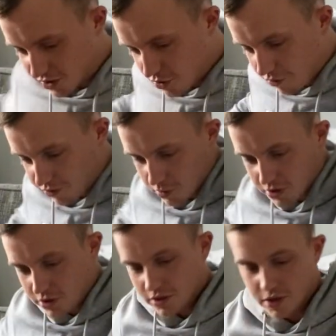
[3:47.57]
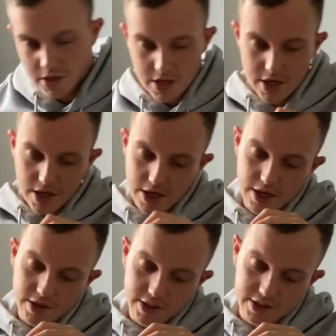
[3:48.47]
and comfortable.
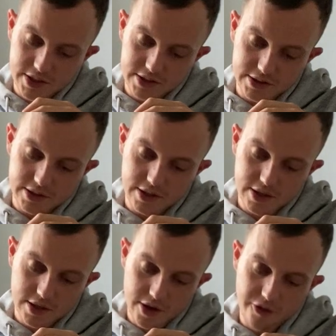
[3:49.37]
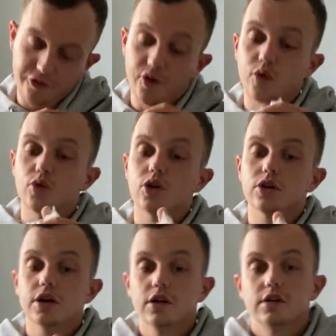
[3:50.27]
This is a foot
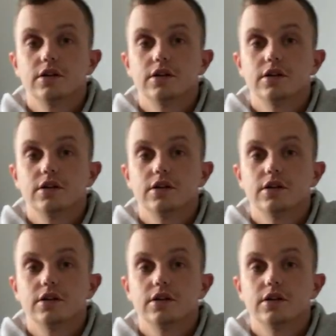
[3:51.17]
roller.